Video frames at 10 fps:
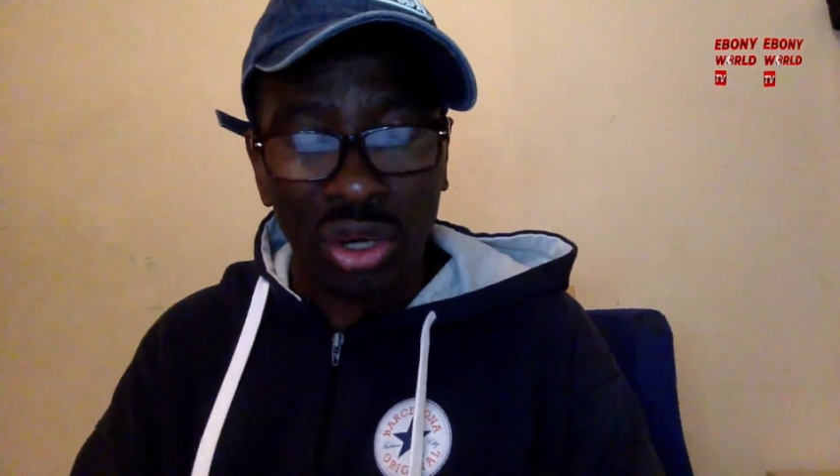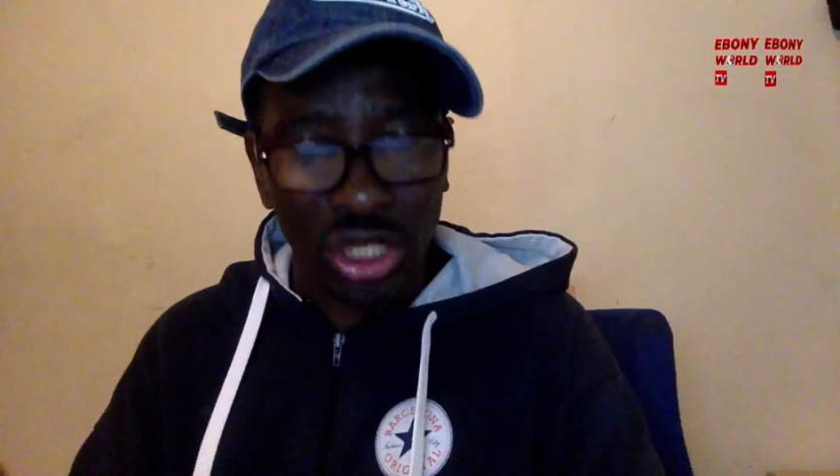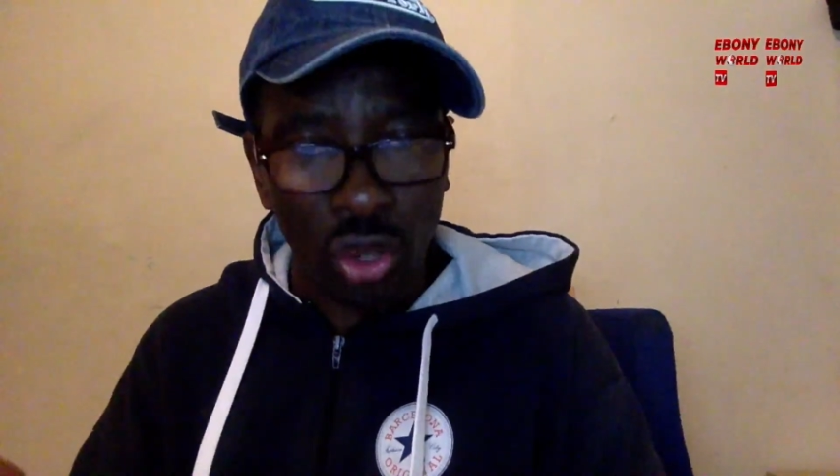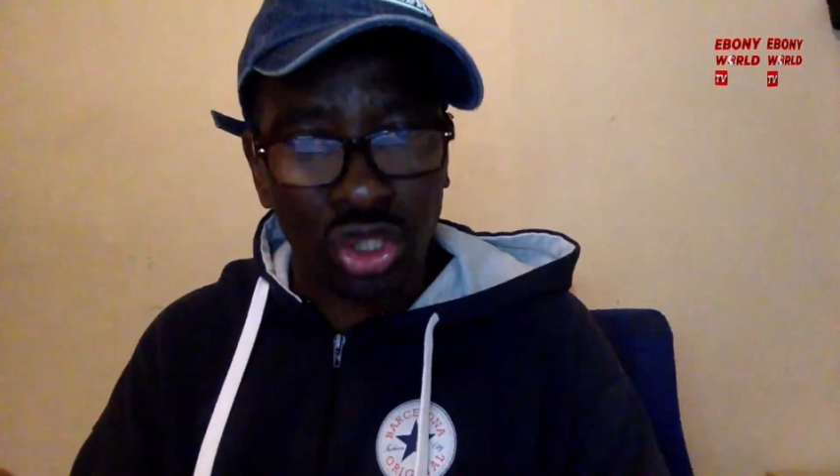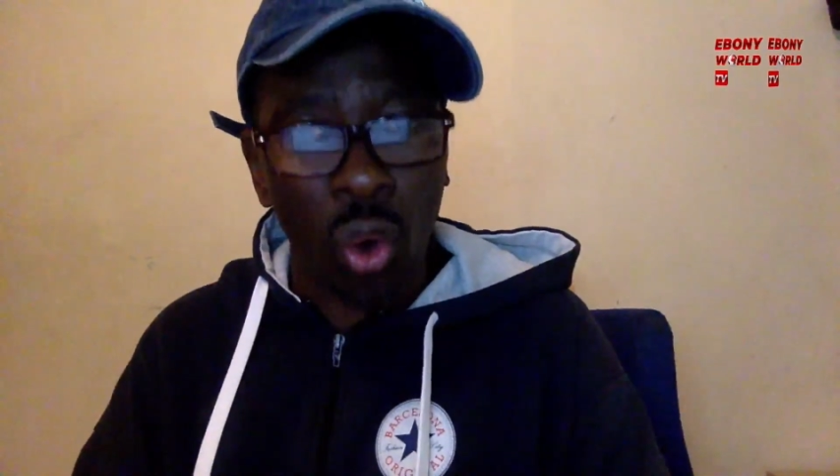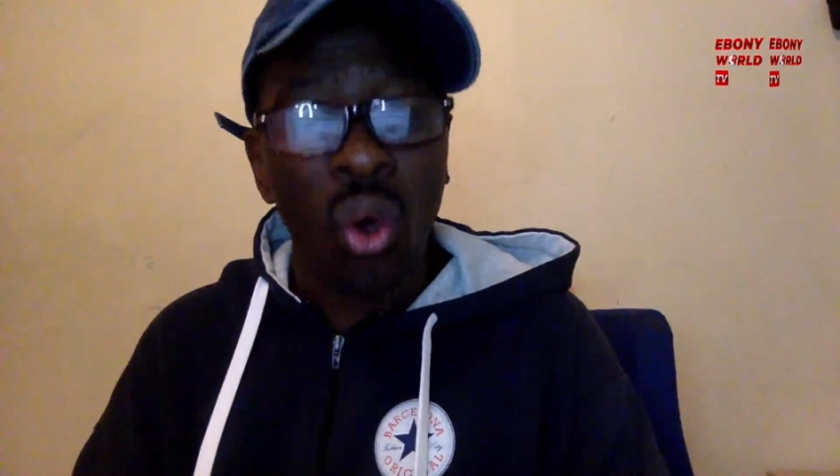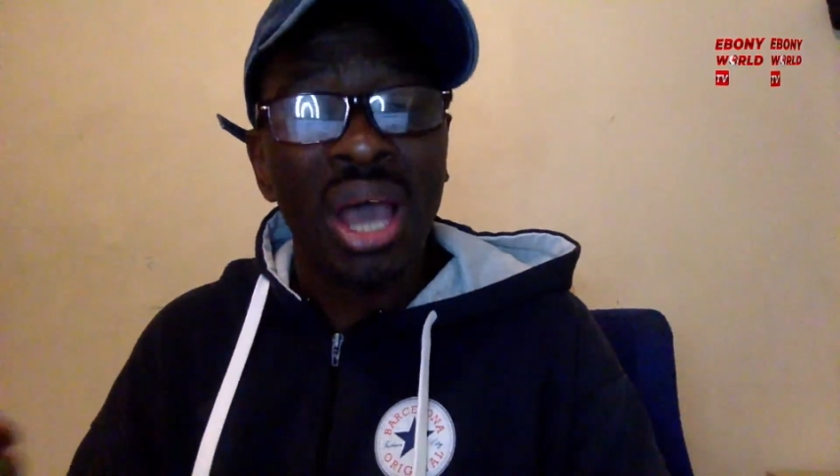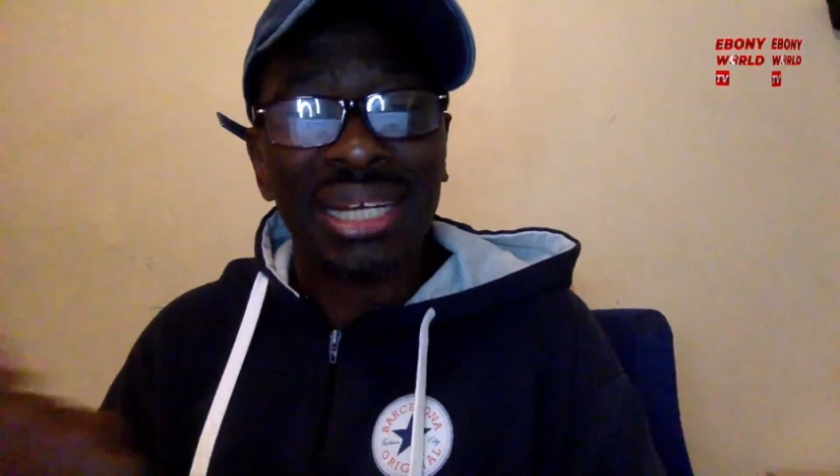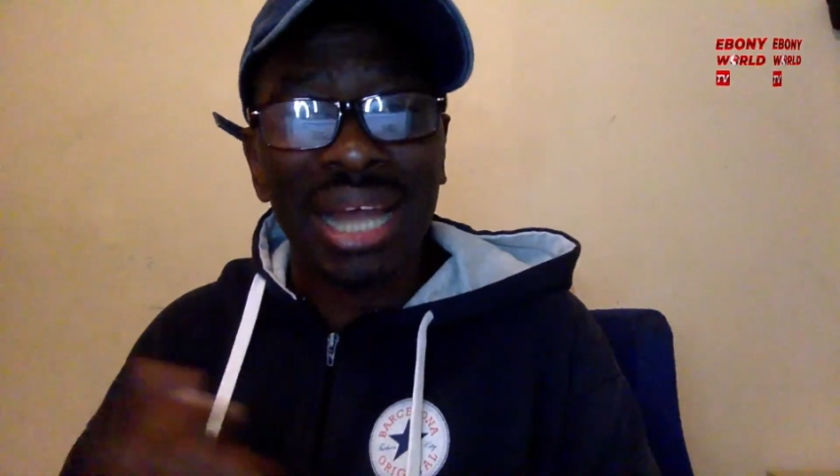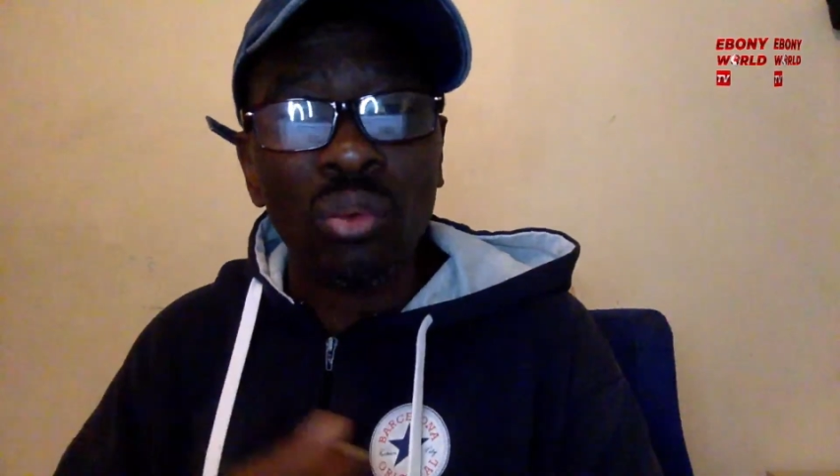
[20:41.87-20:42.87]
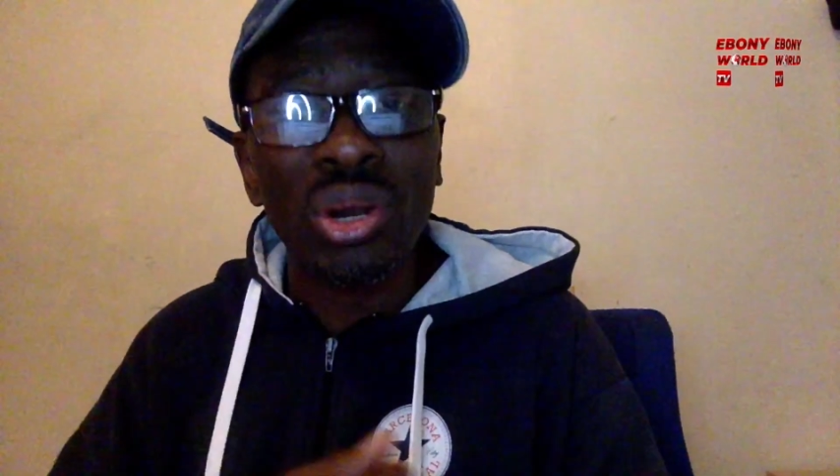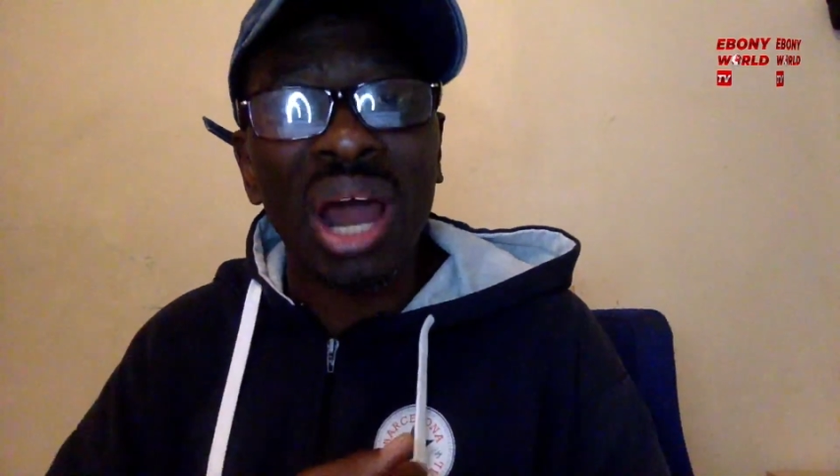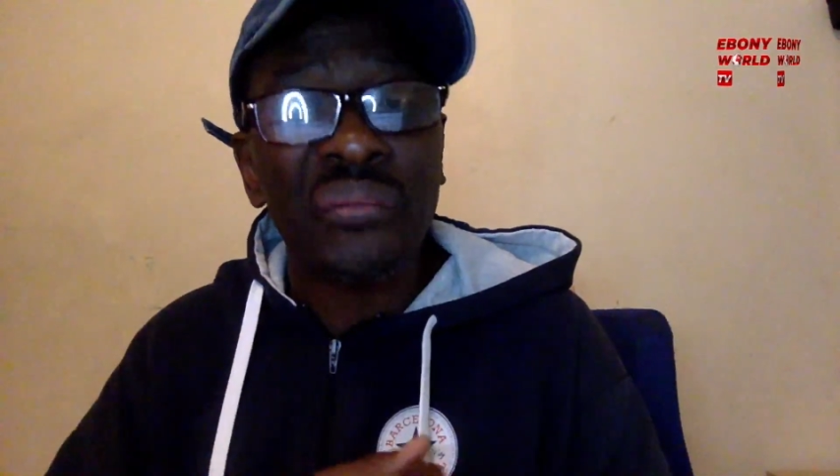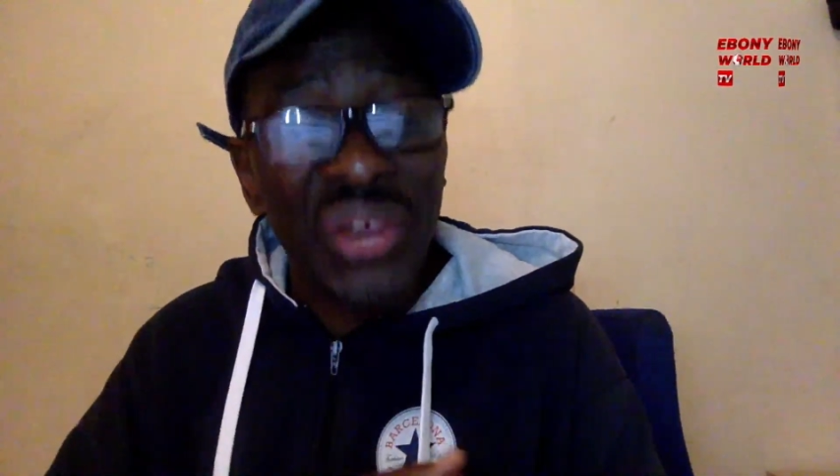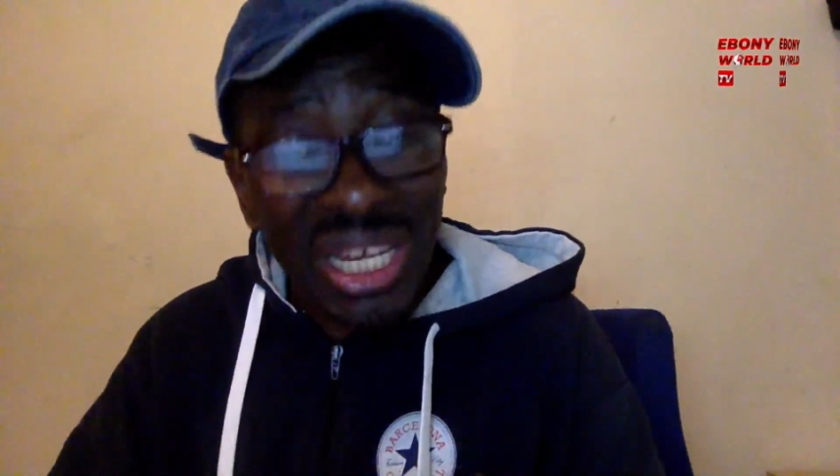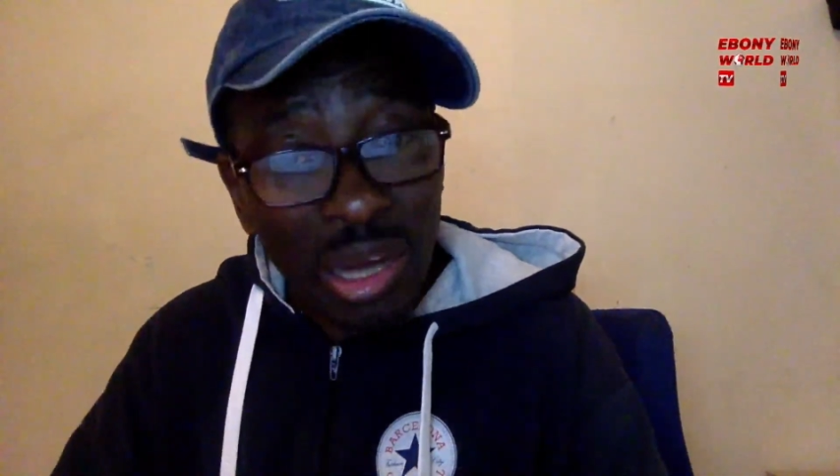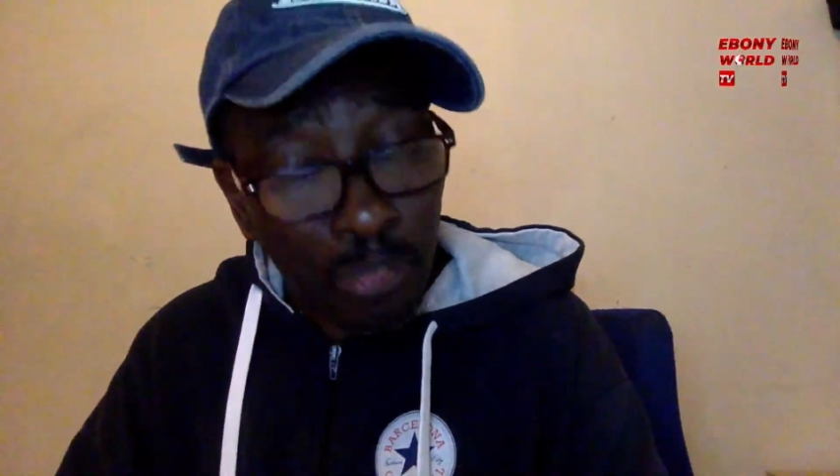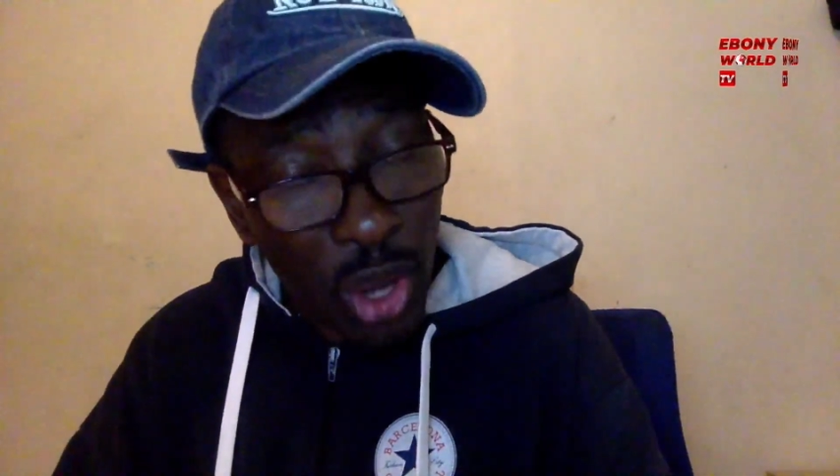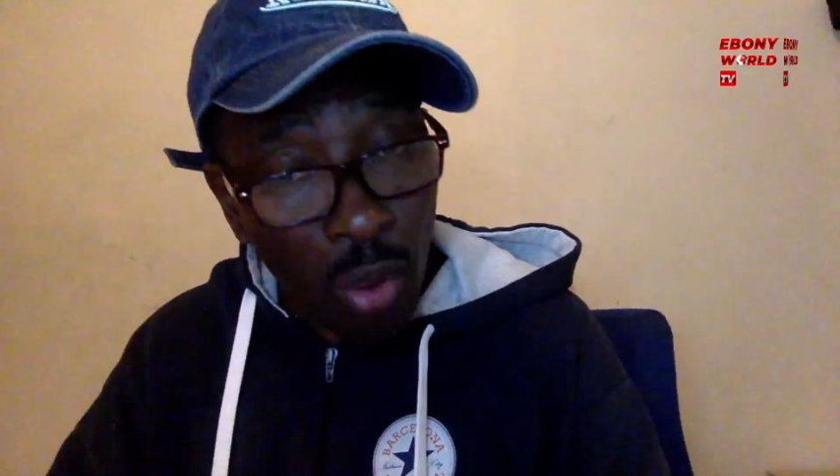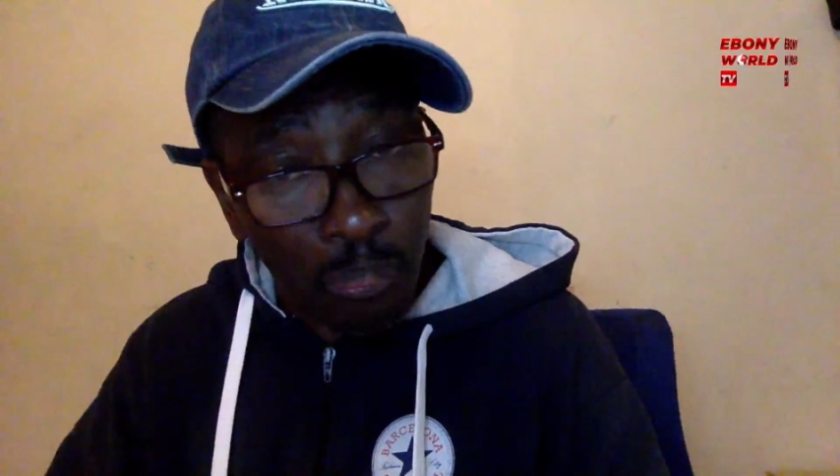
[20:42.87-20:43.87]
doors. So they will have finished the
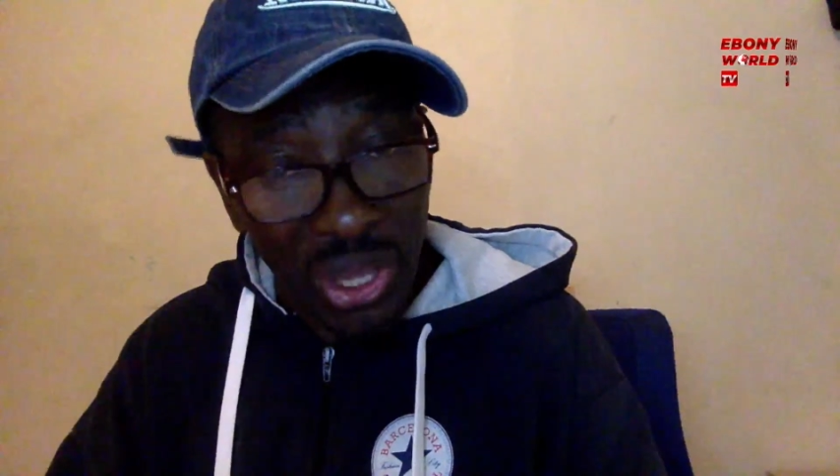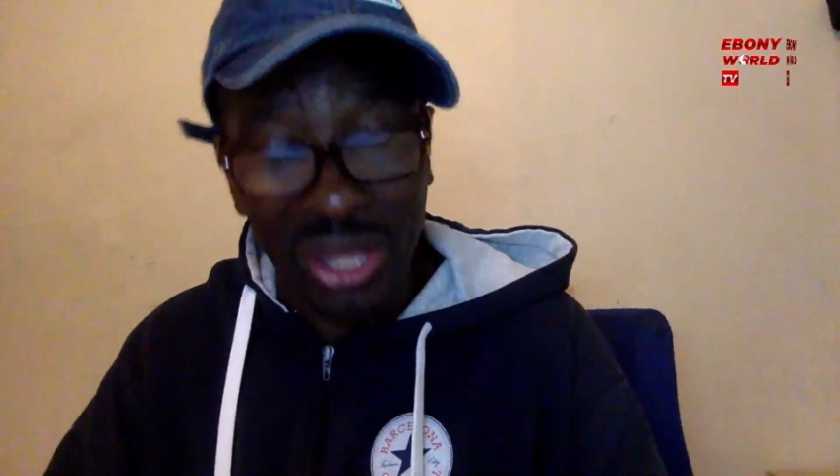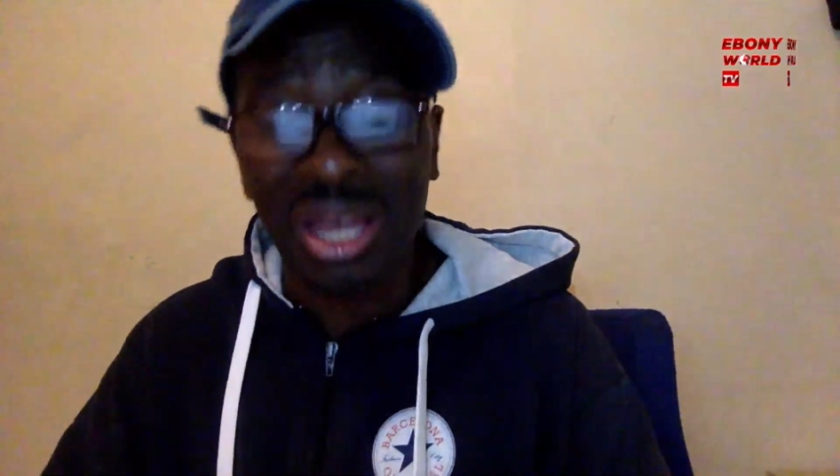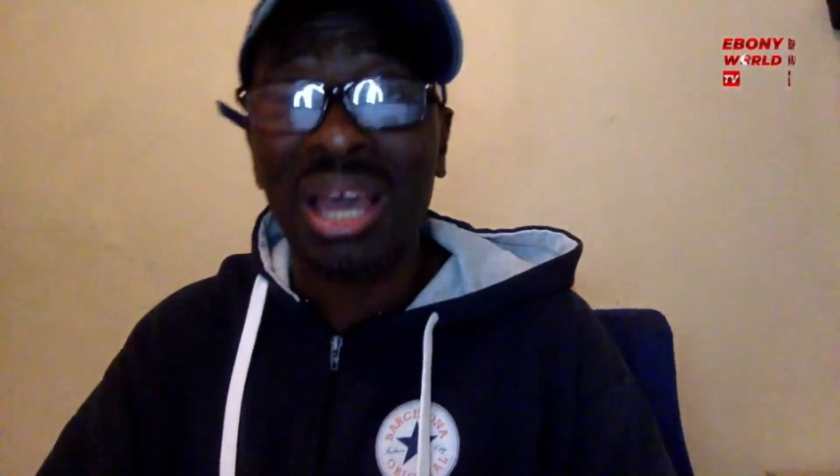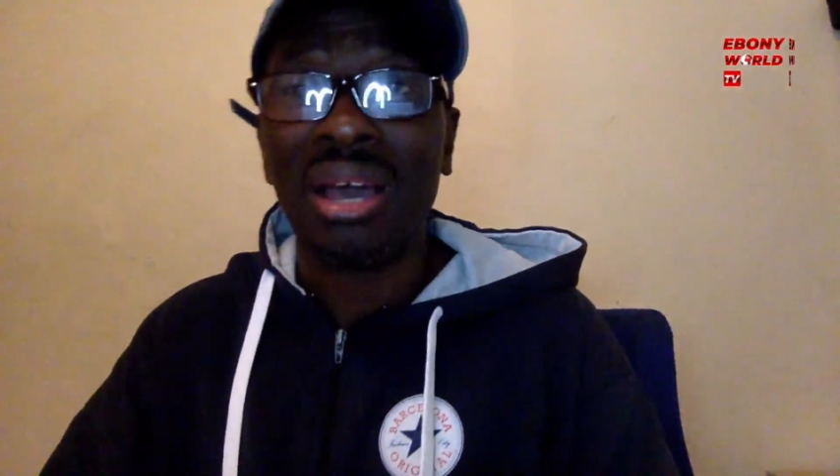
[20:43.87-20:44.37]
POP,